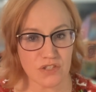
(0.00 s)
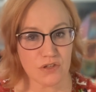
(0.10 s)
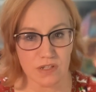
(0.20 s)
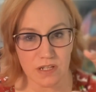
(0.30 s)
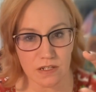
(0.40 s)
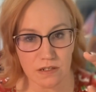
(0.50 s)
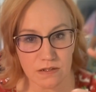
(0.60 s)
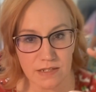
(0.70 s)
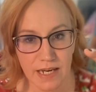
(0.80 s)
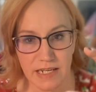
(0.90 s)
took the
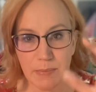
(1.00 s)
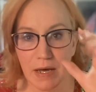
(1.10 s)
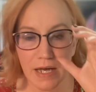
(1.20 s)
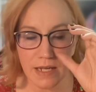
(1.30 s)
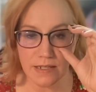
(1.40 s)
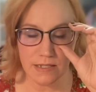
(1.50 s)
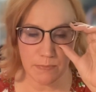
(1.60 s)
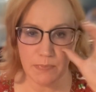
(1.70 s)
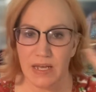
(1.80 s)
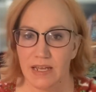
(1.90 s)
little tiny pods,
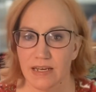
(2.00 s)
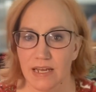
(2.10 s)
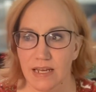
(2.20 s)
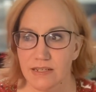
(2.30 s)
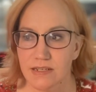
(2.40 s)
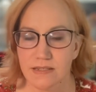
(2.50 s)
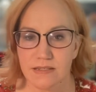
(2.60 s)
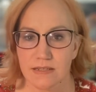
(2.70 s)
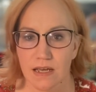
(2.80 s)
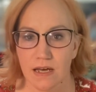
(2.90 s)
but it
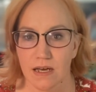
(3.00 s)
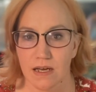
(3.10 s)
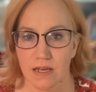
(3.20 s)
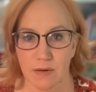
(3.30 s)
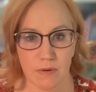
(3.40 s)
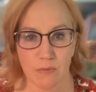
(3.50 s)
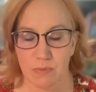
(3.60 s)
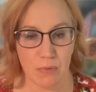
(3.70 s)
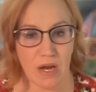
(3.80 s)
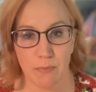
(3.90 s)
just...
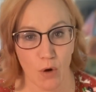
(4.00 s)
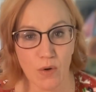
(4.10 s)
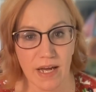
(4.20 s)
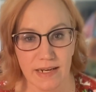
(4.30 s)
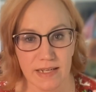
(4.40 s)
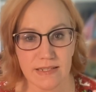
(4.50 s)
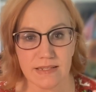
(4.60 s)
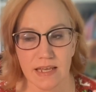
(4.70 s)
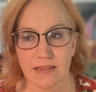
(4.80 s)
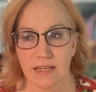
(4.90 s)
It broke on us,
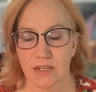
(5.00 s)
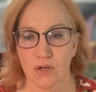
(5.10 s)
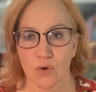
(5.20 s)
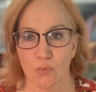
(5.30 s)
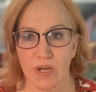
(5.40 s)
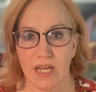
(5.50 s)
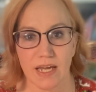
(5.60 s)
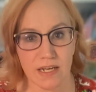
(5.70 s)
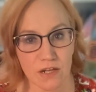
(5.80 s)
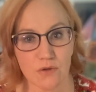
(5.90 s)
and then we
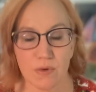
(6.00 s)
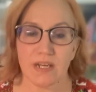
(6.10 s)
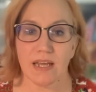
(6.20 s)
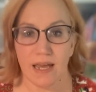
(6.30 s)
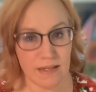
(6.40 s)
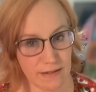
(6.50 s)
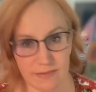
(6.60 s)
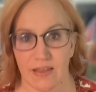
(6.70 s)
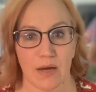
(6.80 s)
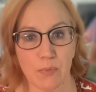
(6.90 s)
got another one,
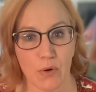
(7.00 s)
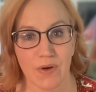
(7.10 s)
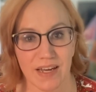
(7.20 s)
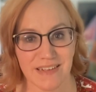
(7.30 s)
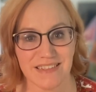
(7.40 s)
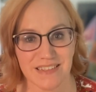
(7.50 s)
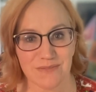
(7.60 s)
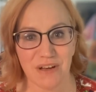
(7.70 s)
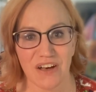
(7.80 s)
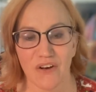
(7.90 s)
and that broke on us
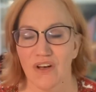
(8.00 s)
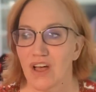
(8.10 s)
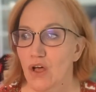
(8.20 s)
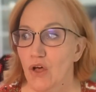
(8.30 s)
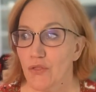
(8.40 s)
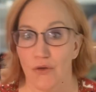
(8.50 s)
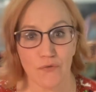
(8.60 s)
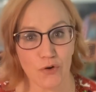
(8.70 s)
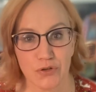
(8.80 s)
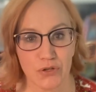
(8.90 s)
as well. The
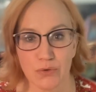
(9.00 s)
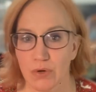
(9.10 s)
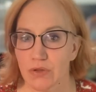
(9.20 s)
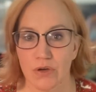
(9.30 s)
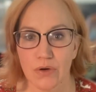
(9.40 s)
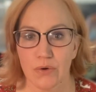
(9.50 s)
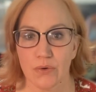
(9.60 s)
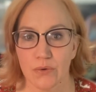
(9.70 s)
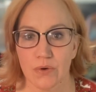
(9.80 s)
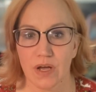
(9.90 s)
Vertuo,
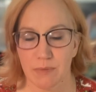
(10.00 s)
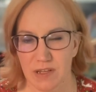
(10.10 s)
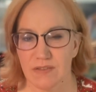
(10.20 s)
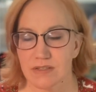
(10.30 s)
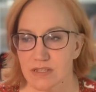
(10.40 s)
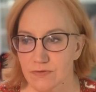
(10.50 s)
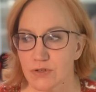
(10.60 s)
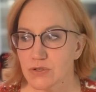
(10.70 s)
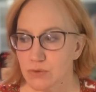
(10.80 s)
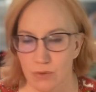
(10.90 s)
though, I believe it's the
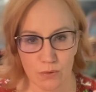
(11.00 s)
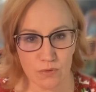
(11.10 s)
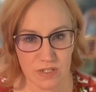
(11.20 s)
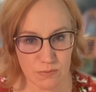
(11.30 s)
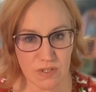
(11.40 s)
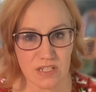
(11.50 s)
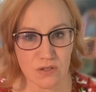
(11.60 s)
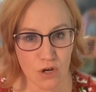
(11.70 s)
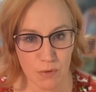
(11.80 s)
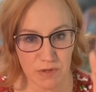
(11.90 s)
Vertuo is what it's
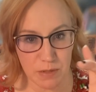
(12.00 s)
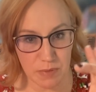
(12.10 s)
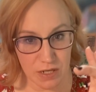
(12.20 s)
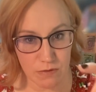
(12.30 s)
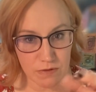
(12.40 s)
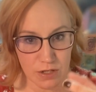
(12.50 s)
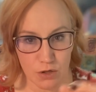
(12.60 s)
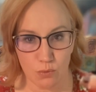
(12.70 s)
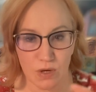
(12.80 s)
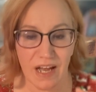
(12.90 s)
called with the big, you
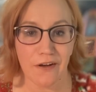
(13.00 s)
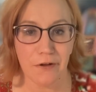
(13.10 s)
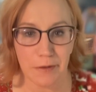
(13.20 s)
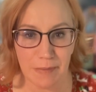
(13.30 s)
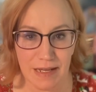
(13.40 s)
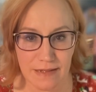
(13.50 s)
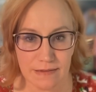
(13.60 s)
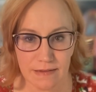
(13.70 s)
know, I call them like